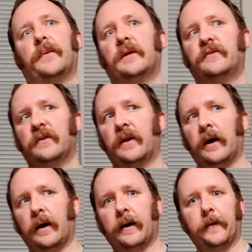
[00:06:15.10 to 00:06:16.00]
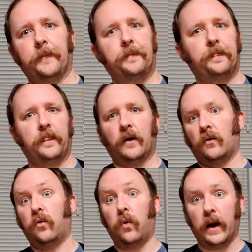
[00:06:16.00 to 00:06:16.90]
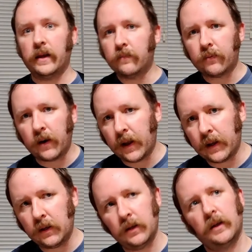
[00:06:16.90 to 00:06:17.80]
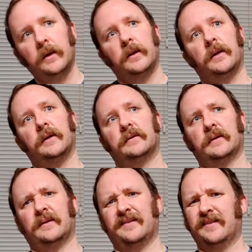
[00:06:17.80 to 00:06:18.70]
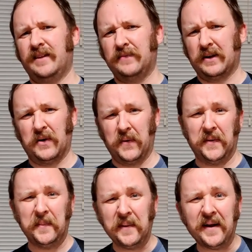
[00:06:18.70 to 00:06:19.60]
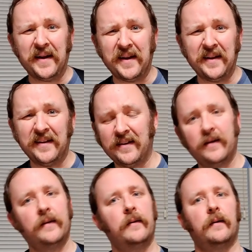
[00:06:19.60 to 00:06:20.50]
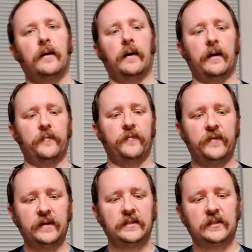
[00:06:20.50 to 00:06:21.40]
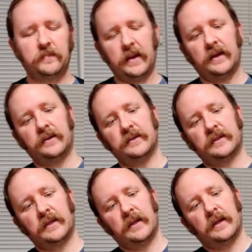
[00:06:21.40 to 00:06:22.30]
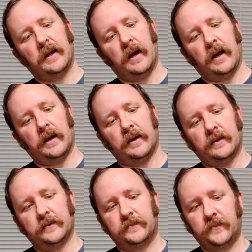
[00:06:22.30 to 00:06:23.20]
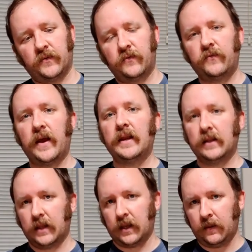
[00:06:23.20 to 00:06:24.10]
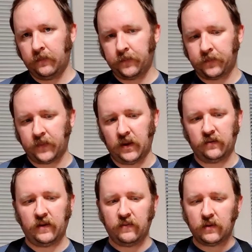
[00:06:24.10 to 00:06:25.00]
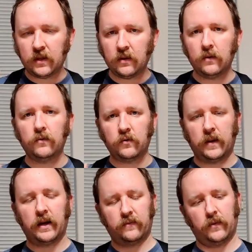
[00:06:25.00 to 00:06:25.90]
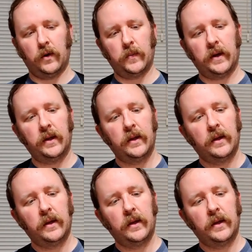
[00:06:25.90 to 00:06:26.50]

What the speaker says: Is it a white bread? Is it even a cornbread? This smells faintly. It doesn't have a huge amount of aroma.